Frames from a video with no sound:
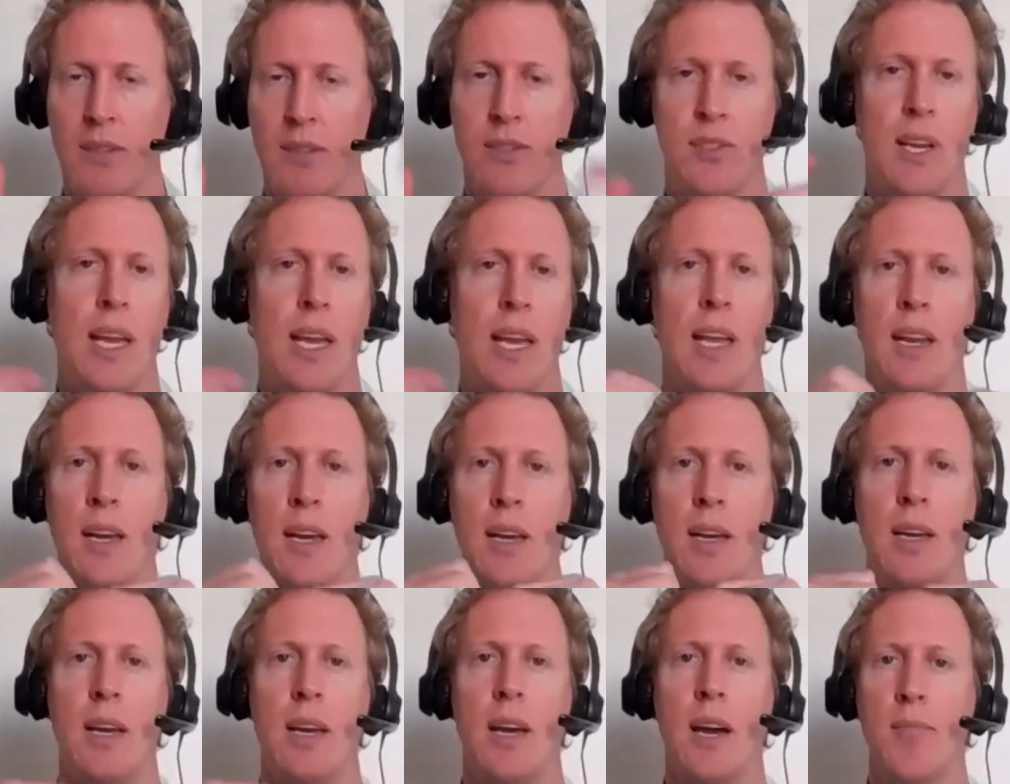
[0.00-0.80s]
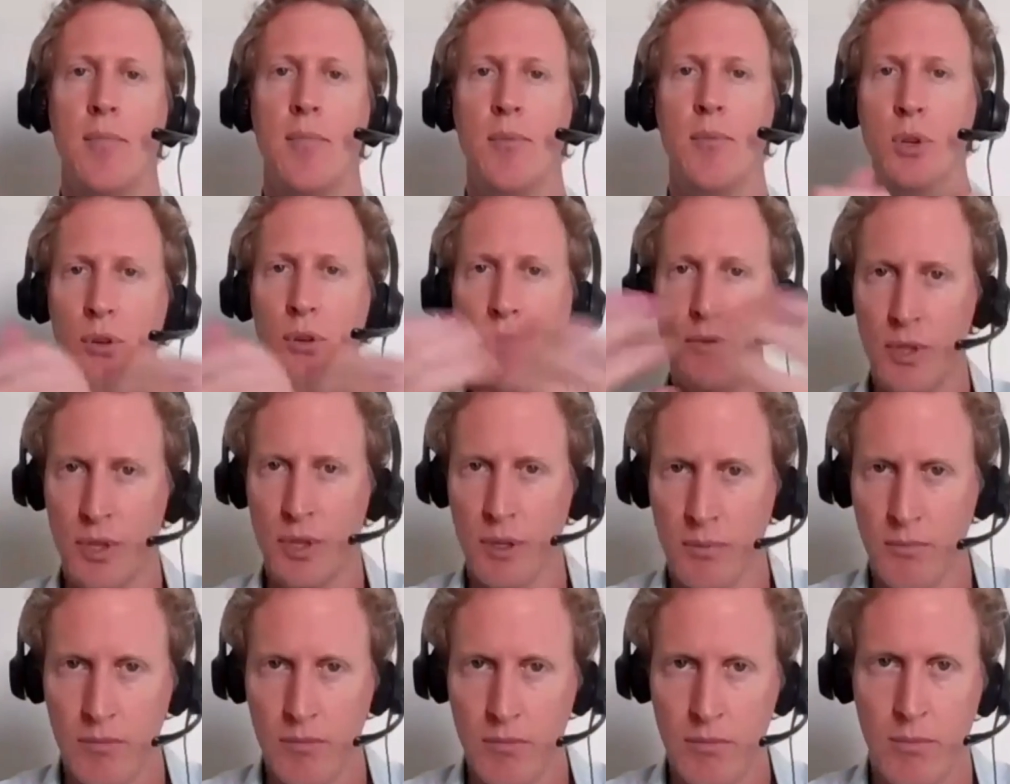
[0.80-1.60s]
say, a move
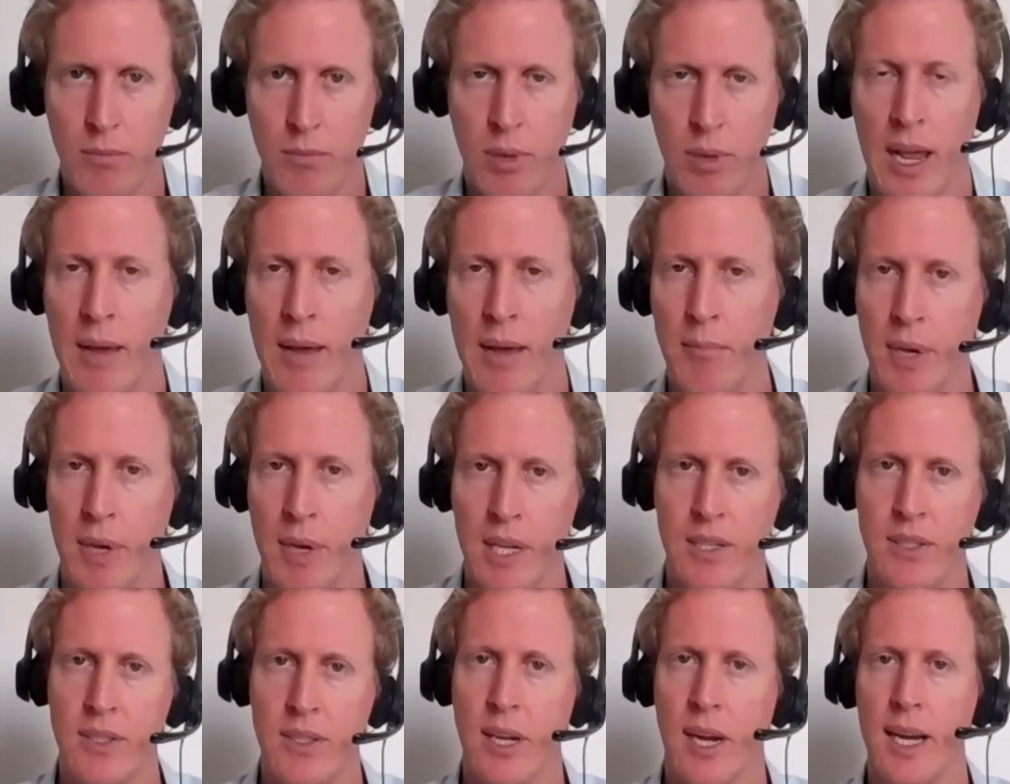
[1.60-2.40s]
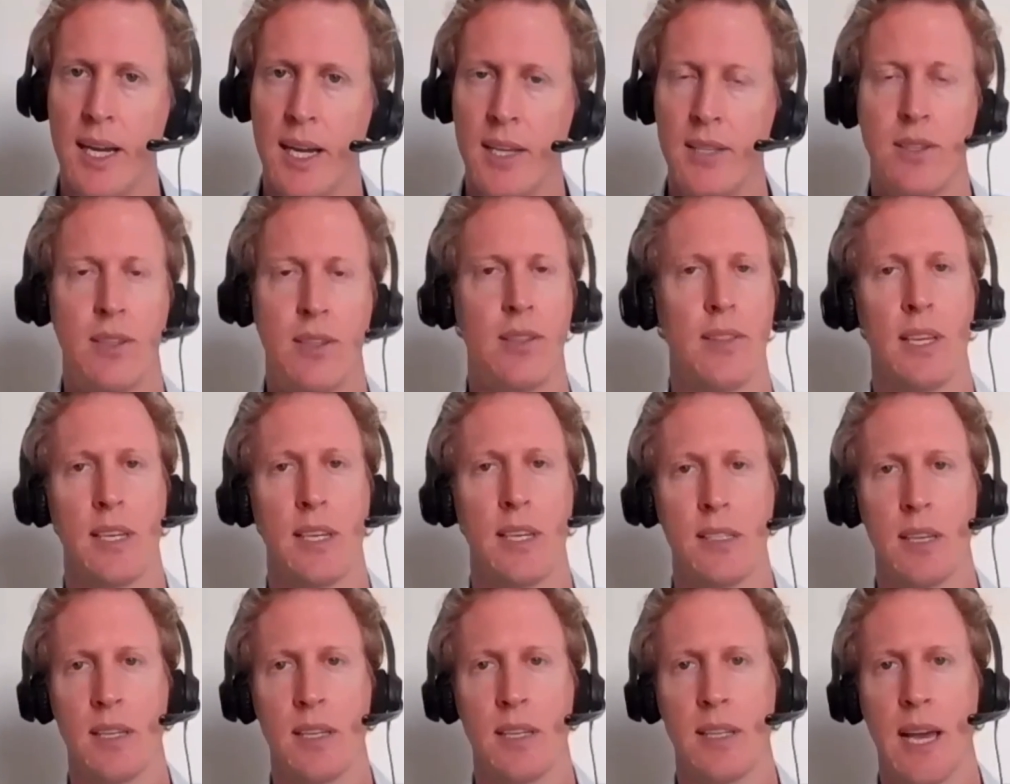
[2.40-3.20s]
to plant-based diets and
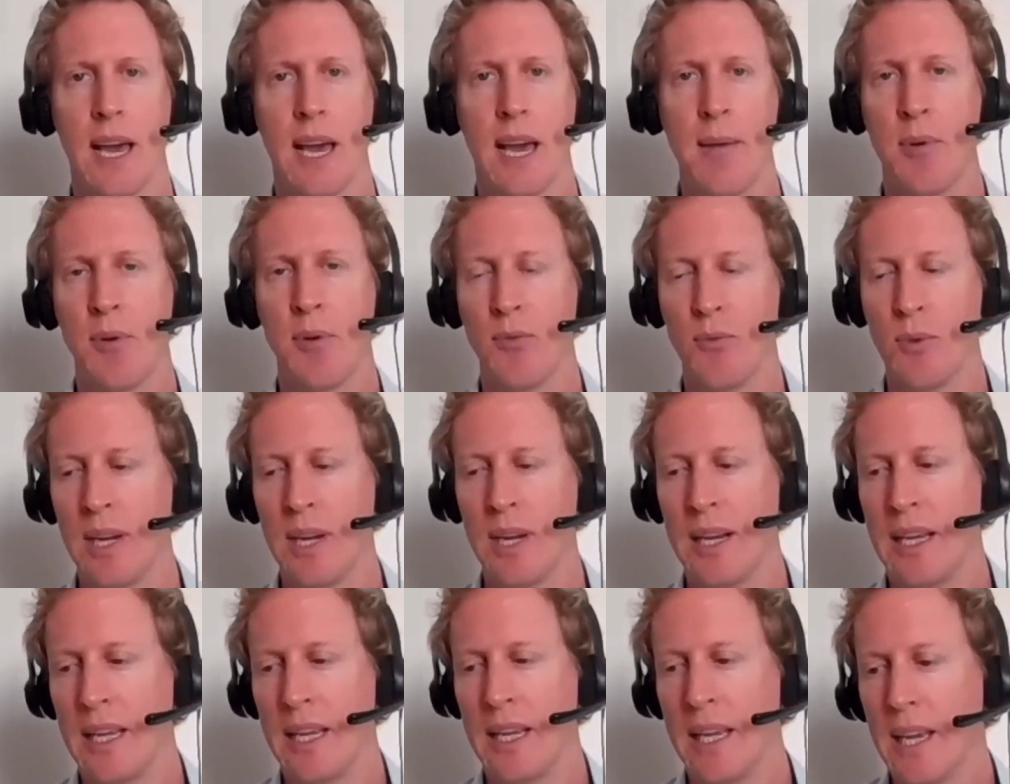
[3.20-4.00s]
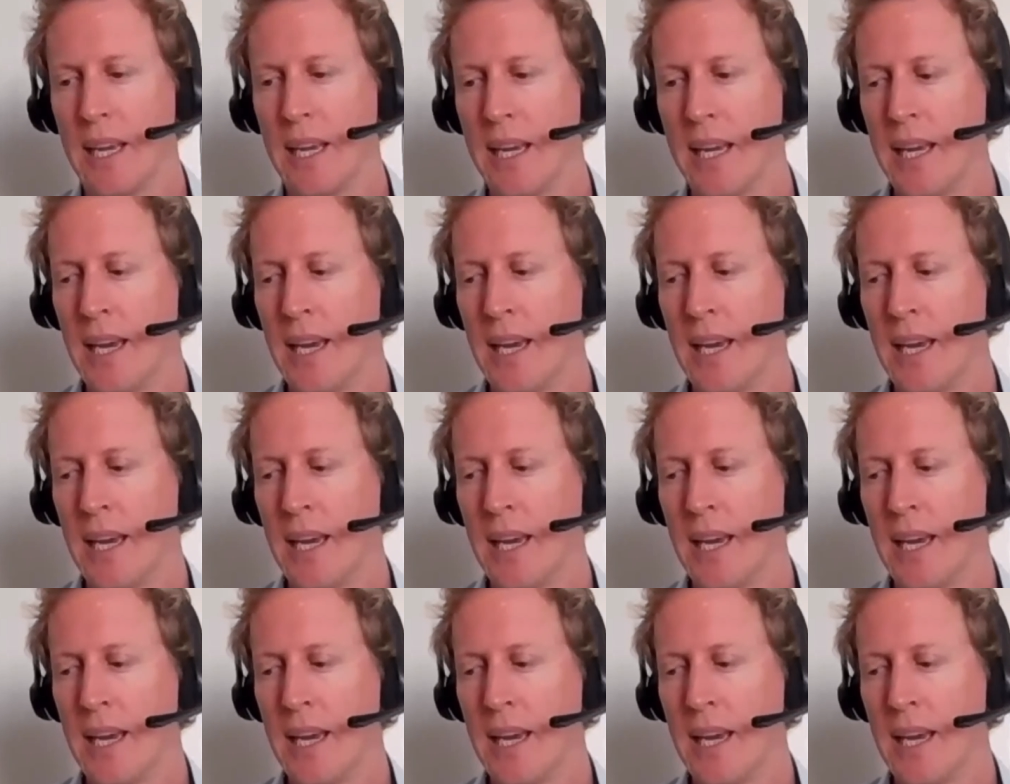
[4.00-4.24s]
things like that. But really,